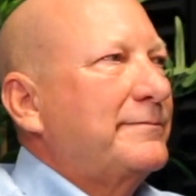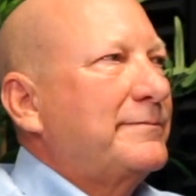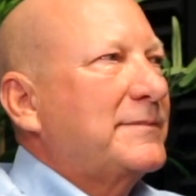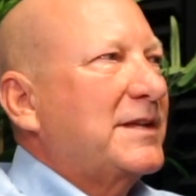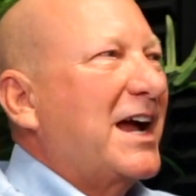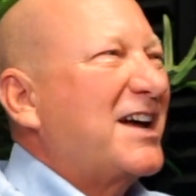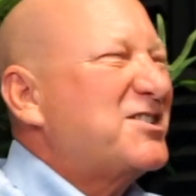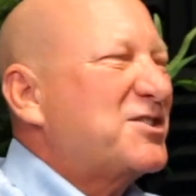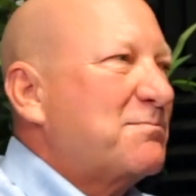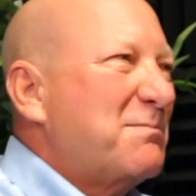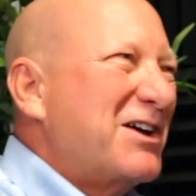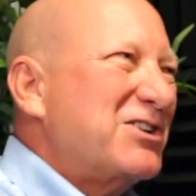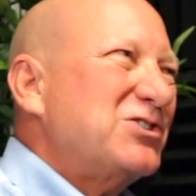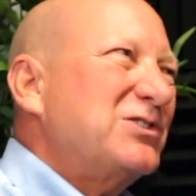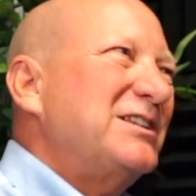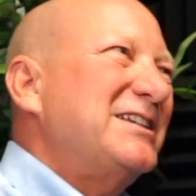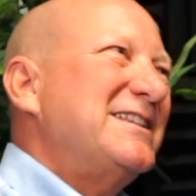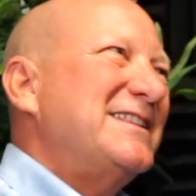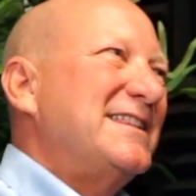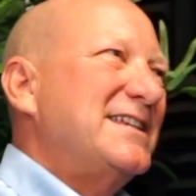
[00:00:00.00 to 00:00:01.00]

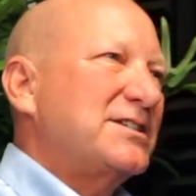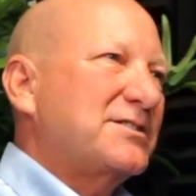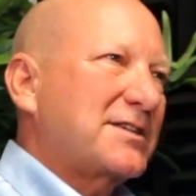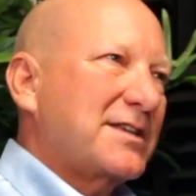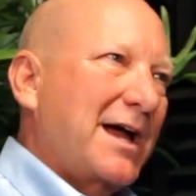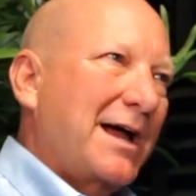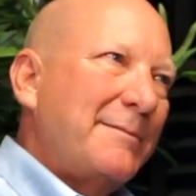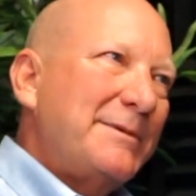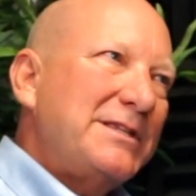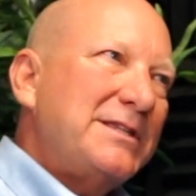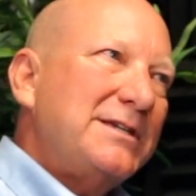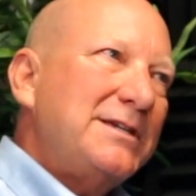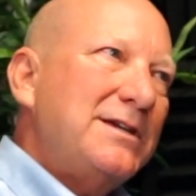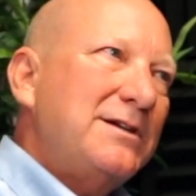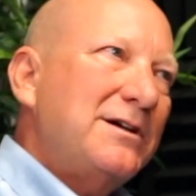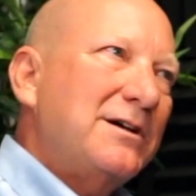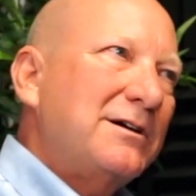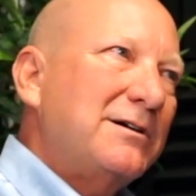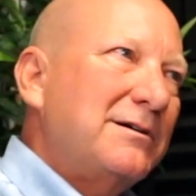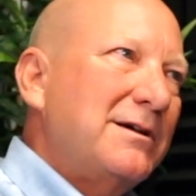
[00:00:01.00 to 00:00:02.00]
Especially this time of the
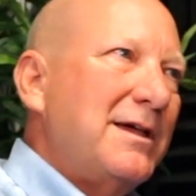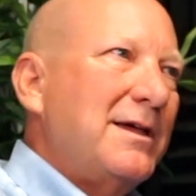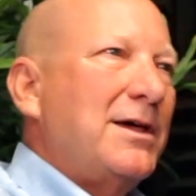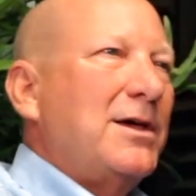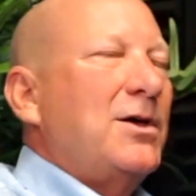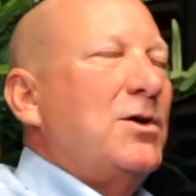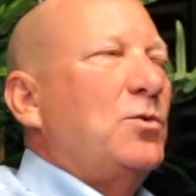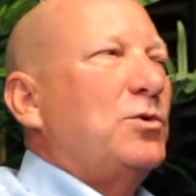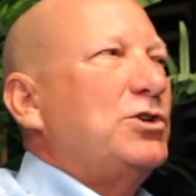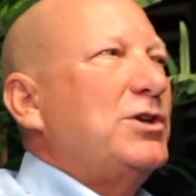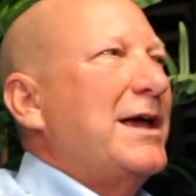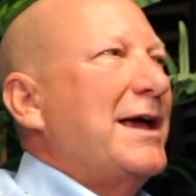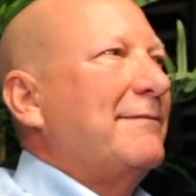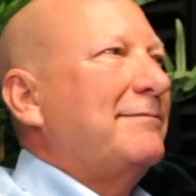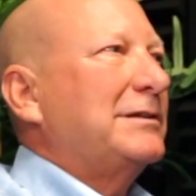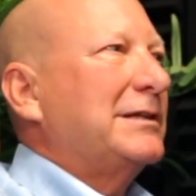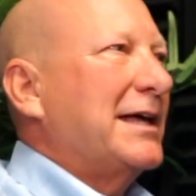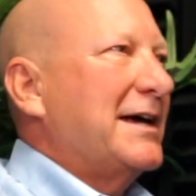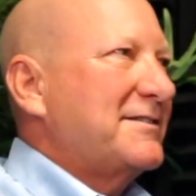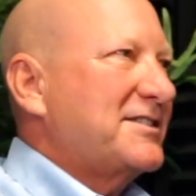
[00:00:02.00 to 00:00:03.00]
year, when you have
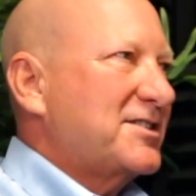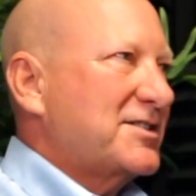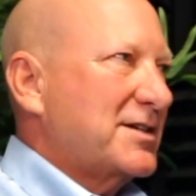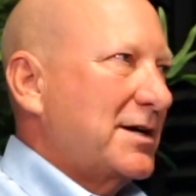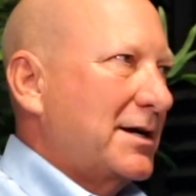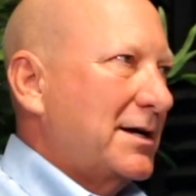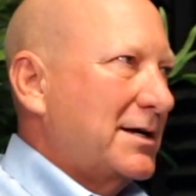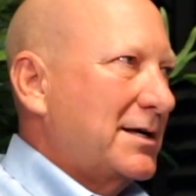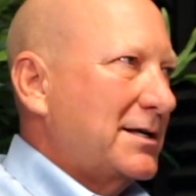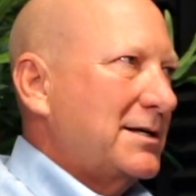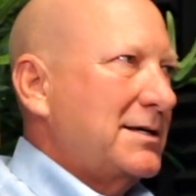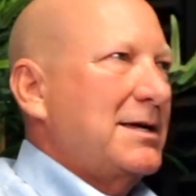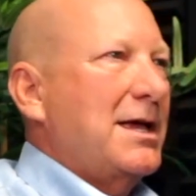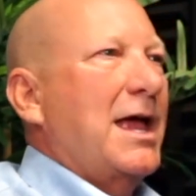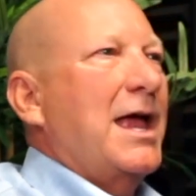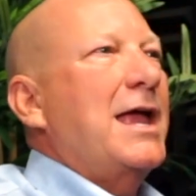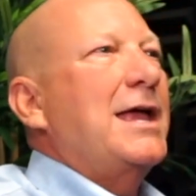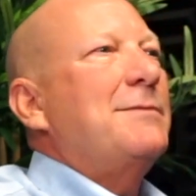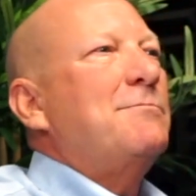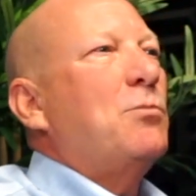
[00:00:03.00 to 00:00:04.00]
less sun
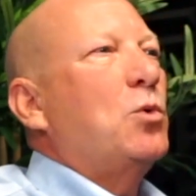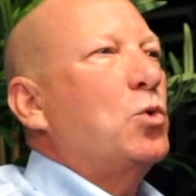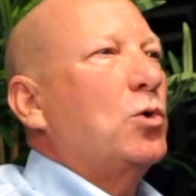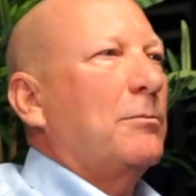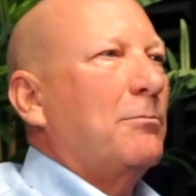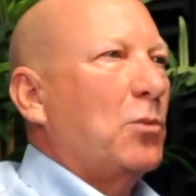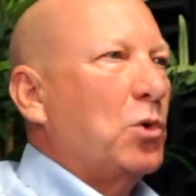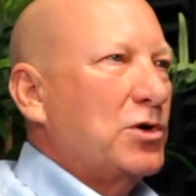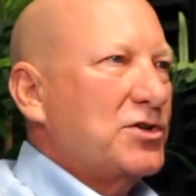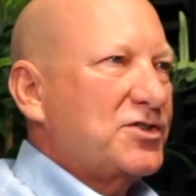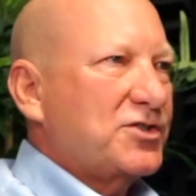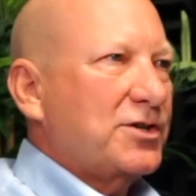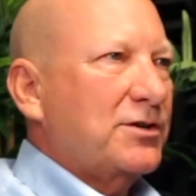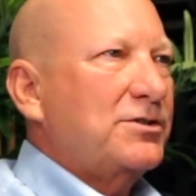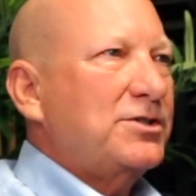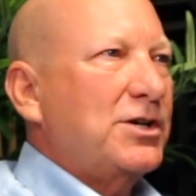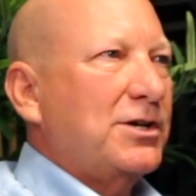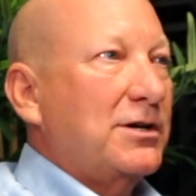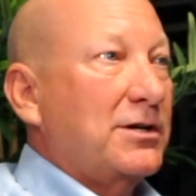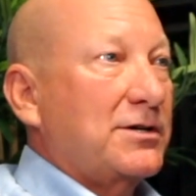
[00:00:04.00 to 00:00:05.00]
and more moisture,
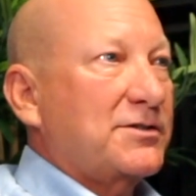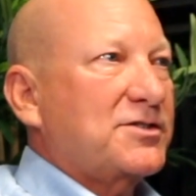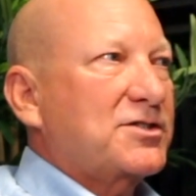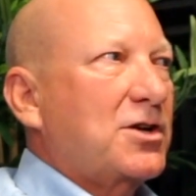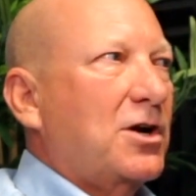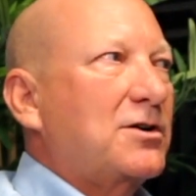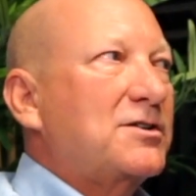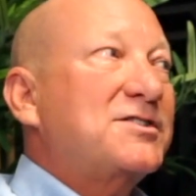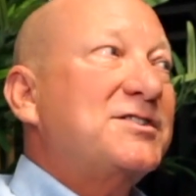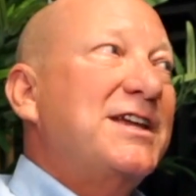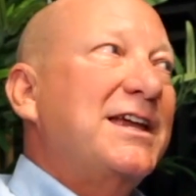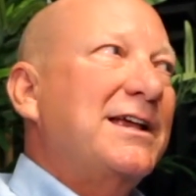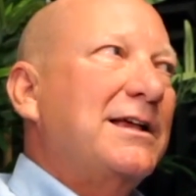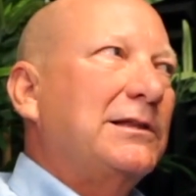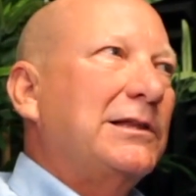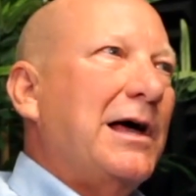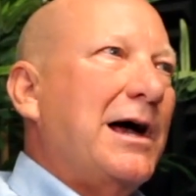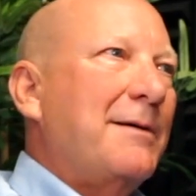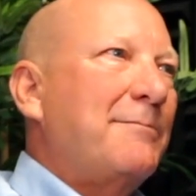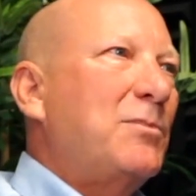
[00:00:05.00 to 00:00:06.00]
you're going to start seeing a
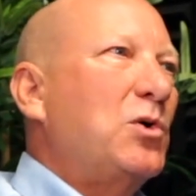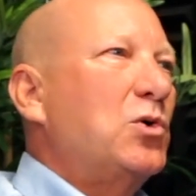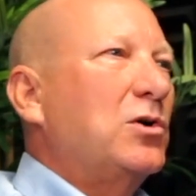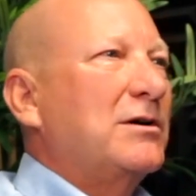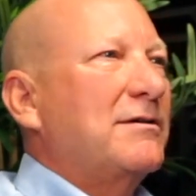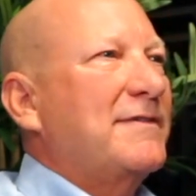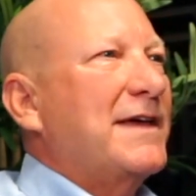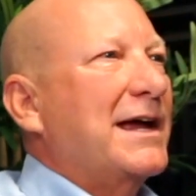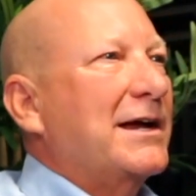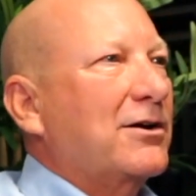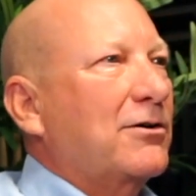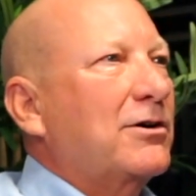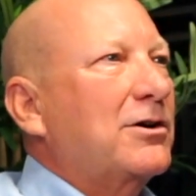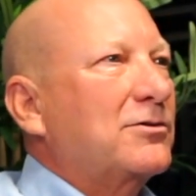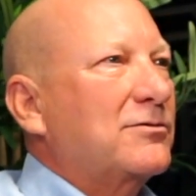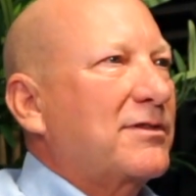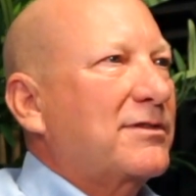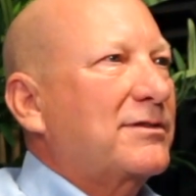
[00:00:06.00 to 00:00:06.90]
lot more of that growth.